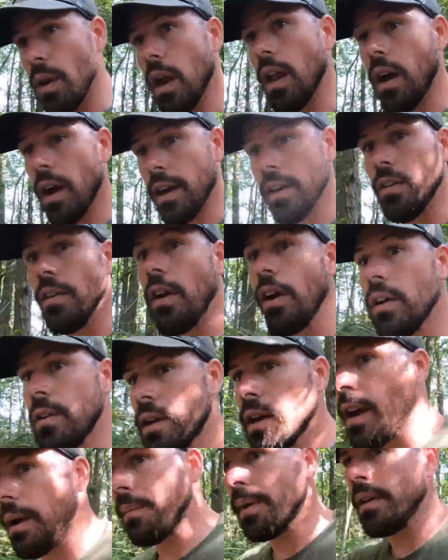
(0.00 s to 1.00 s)
a logging
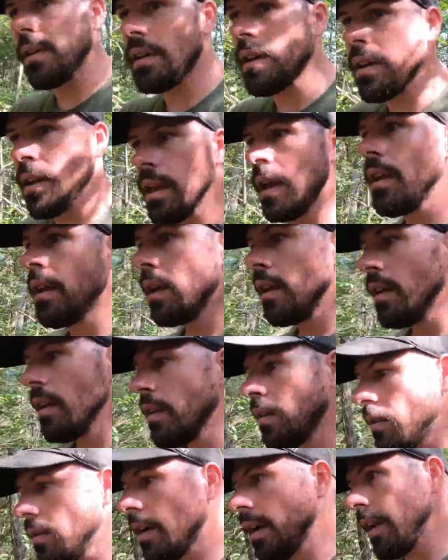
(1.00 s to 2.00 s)
road coming
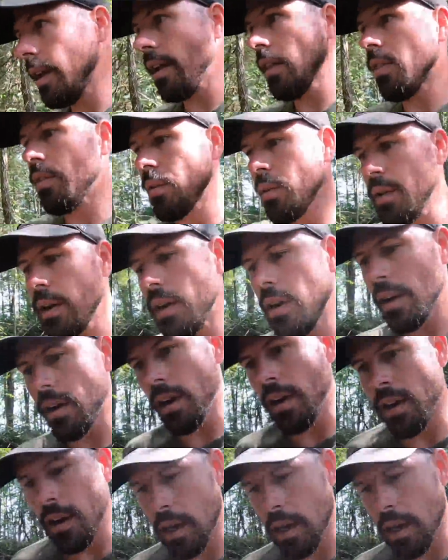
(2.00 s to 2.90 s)
right down through here,